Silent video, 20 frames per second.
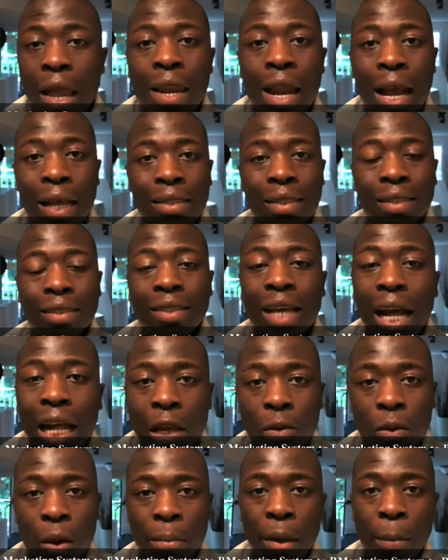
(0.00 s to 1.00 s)
That's
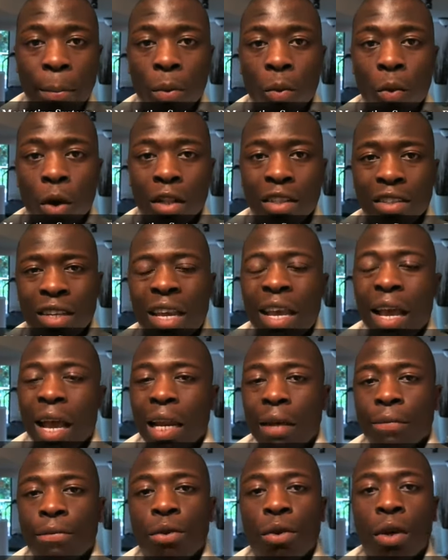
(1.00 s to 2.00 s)
exactly what people want.
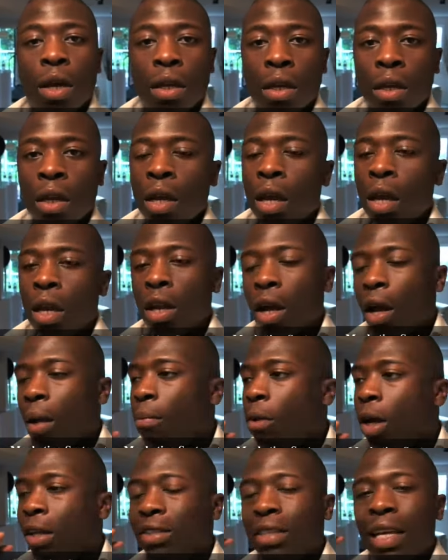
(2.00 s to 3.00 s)
And if you can,
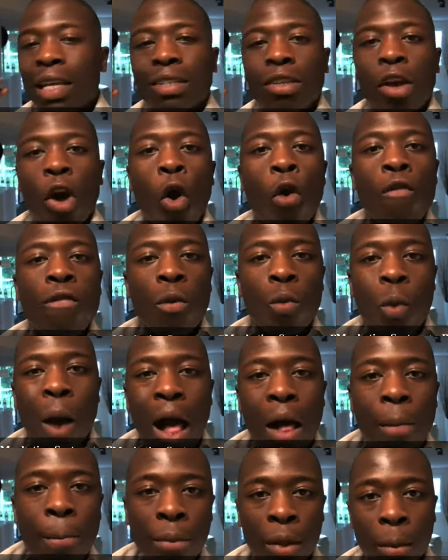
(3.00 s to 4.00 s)
I'm not saying to
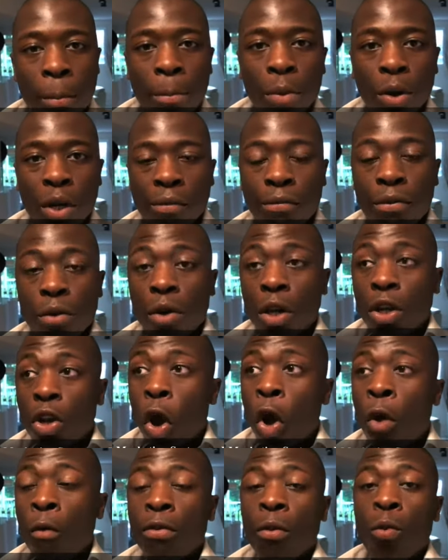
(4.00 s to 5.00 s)
overwhelm them, but if you can
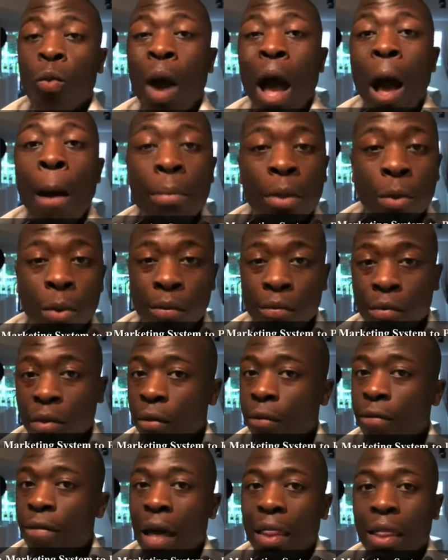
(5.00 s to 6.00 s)
overwhelm them with
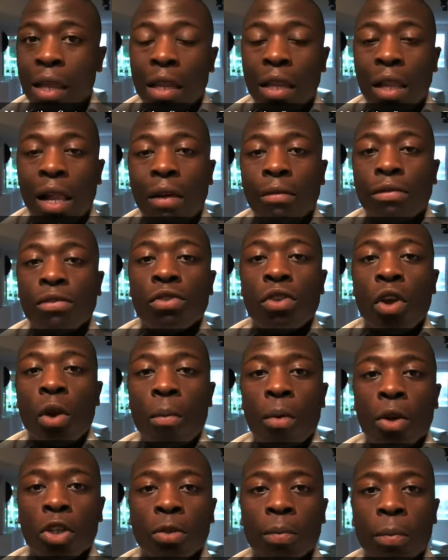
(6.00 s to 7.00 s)
the fact that they'll have so
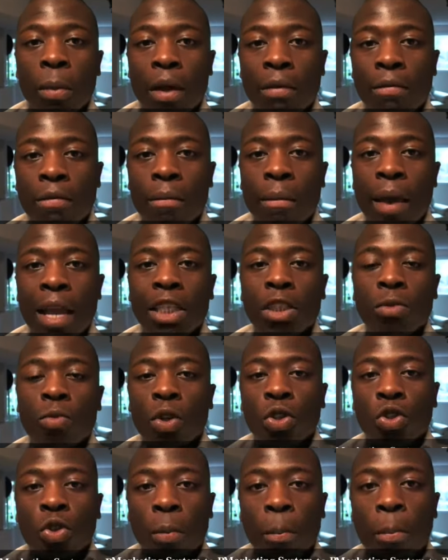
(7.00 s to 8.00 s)
much information
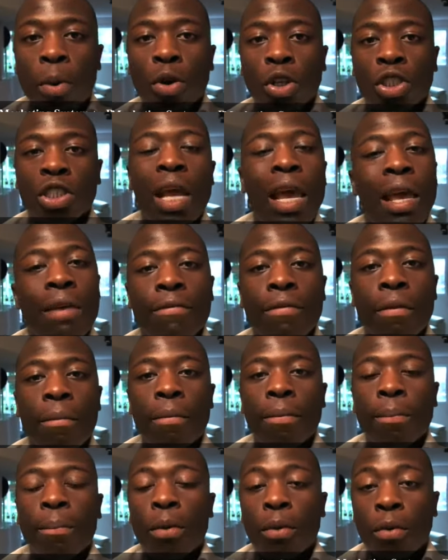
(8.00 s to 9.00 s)
which will push
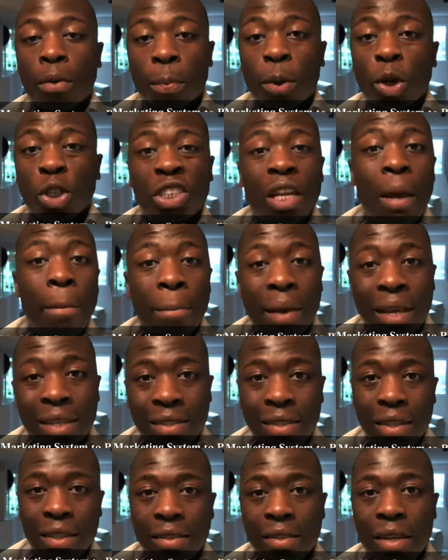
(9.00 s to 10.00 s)
their
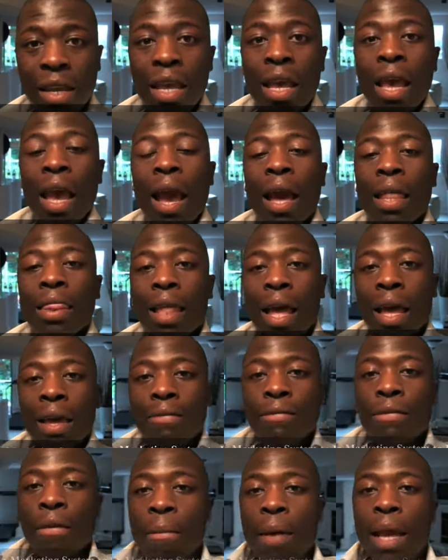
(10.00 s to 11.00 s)
business, and that
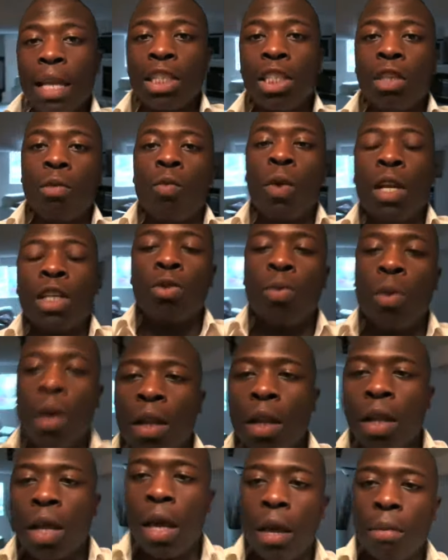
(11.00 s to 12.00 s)
information which
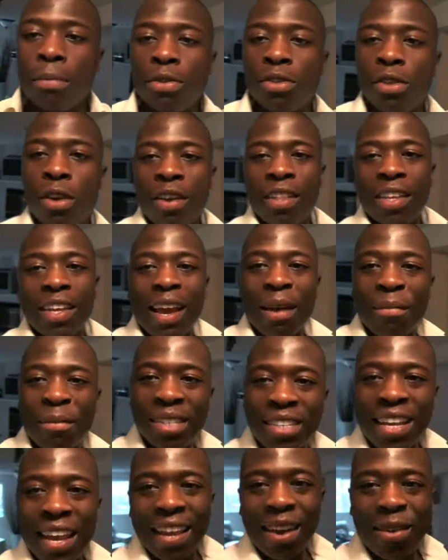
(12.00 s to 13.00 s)
will, sorry, the
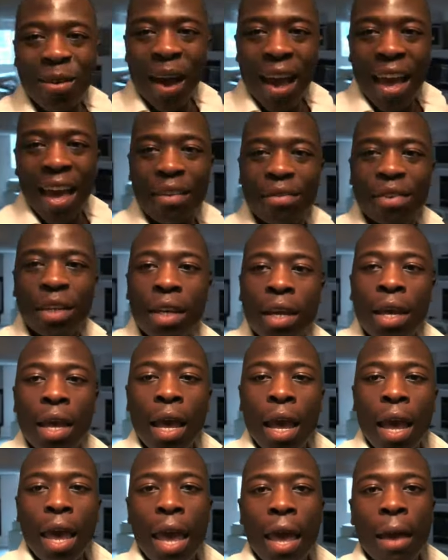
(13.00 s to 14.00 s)
camera's getting quite heavy,
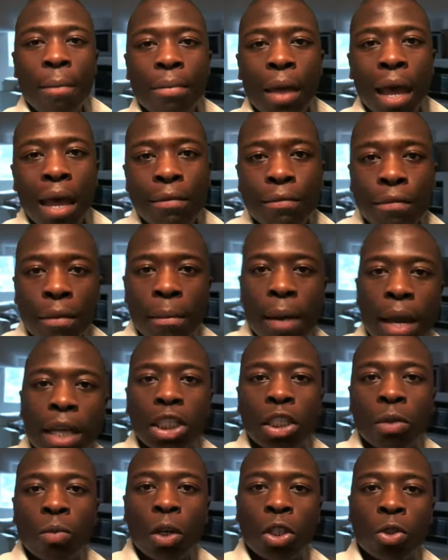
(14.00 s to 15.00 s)
that
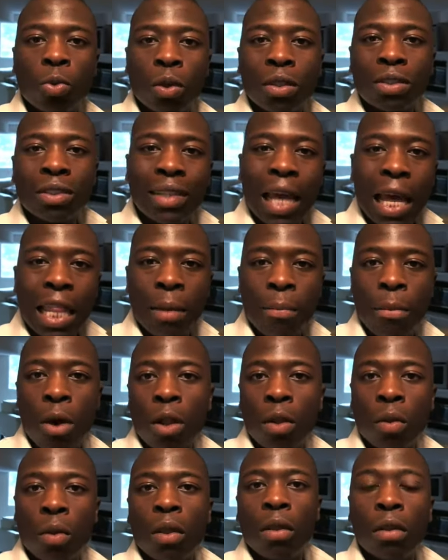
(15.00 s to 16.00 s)
information which will set them
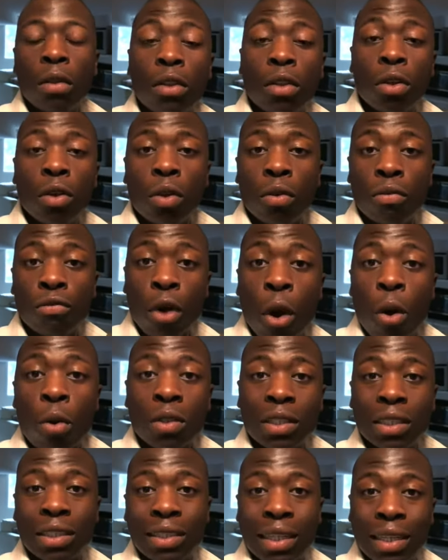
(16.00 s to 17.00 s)
on, you know, the
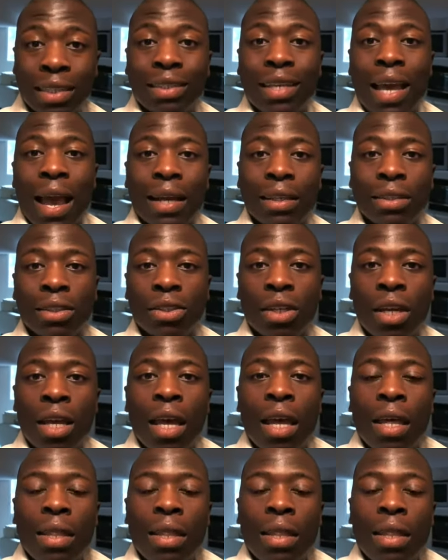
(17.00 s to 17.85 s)
road to success,